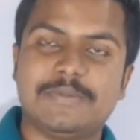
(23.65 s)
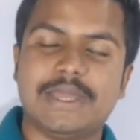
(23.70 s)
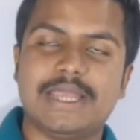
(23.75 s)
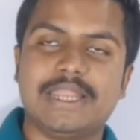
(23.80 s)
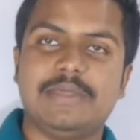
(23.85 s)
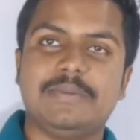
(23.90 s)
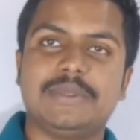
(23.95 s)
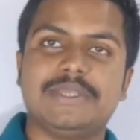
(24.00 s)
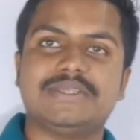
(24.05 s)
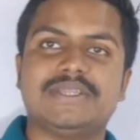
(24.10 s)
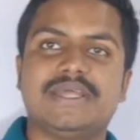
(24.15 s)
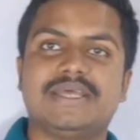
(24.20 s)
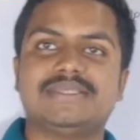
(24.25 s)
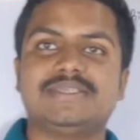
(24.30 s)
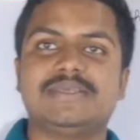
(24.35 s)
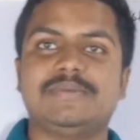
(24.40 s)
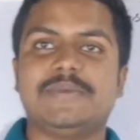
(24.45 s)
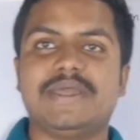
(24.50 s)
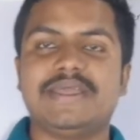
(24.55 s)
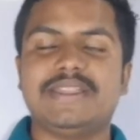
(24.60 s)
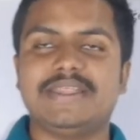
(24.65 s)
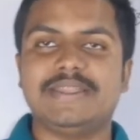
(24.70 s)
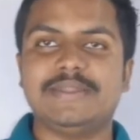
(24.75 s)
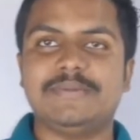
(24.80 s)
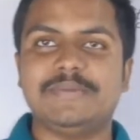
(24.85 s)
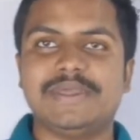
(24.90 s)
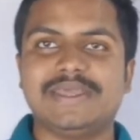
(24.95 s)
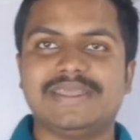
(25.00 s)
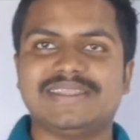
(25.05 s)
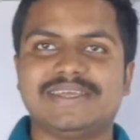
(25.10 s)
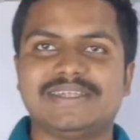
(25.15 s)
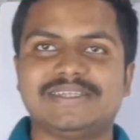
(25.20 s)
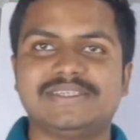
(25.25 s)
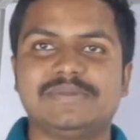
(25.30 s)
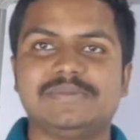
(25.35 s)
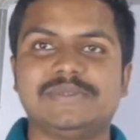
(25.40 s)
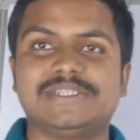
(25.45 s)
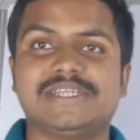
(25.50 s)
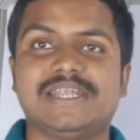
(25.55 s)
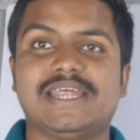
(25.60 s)
My name is Rajdeep. I did in B I third
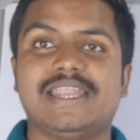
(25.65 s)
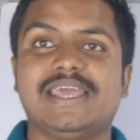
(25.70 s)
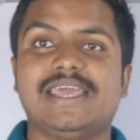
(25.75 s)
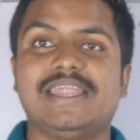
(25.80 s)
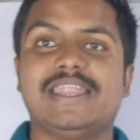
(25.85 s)
semester,